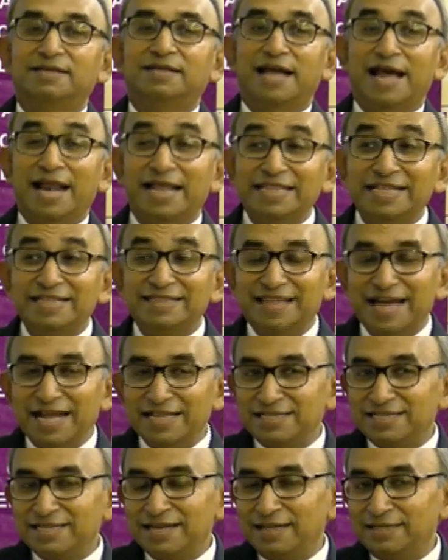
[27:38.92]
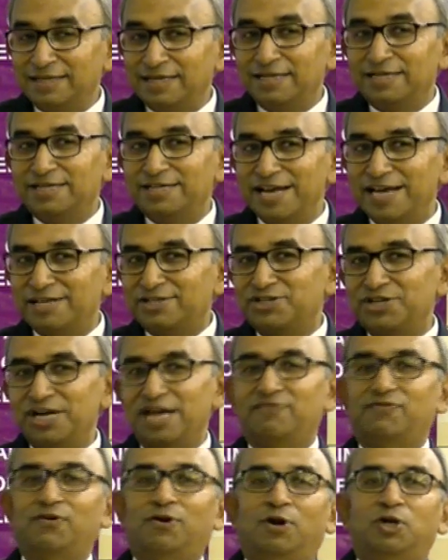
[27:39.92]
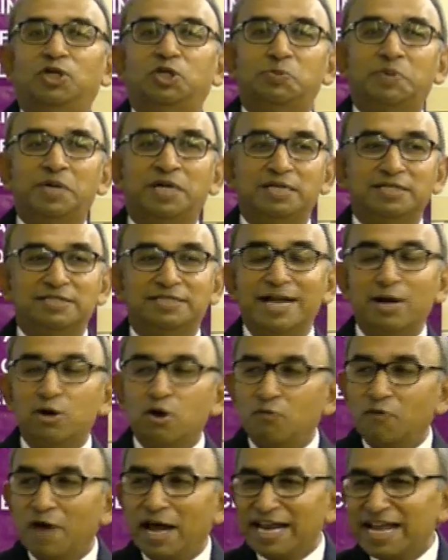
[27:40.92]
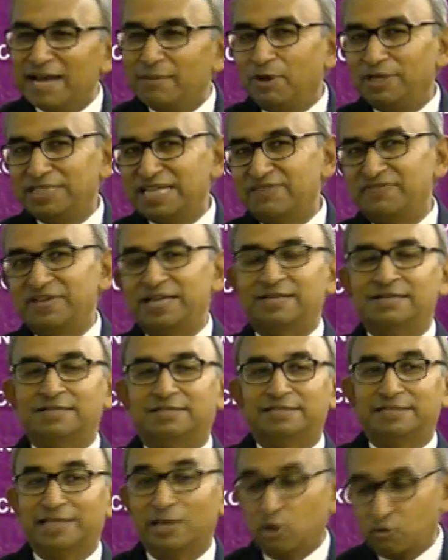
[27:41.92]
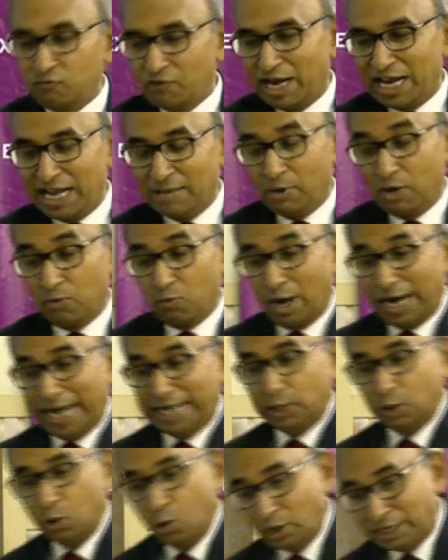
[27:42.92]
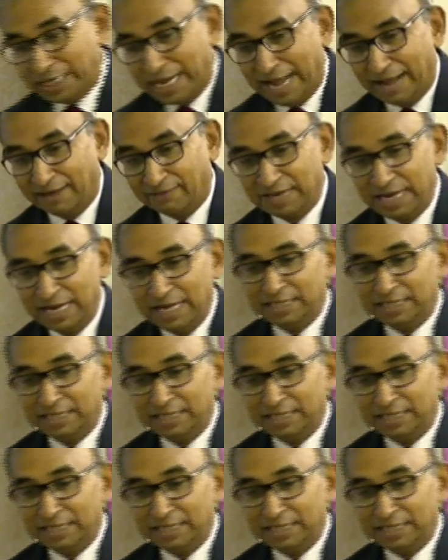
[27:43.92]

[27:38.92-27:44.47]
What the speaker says: And I think that's another great trait for entrepreneurs. They don't worry about their weaknesses. They don't worry about what I don't have.